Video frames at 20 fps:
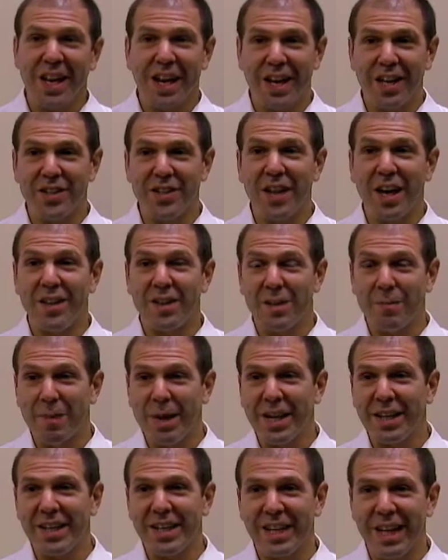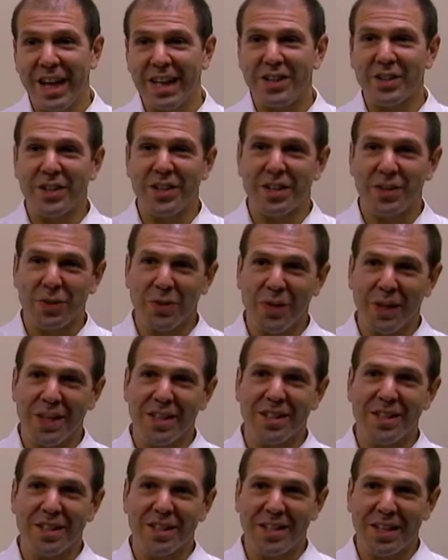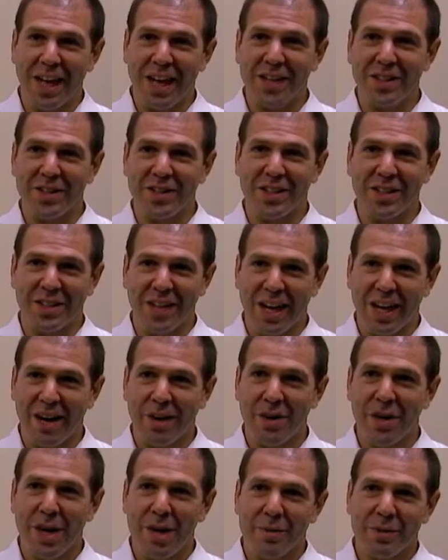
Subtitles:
And the mandate actually has created this tension now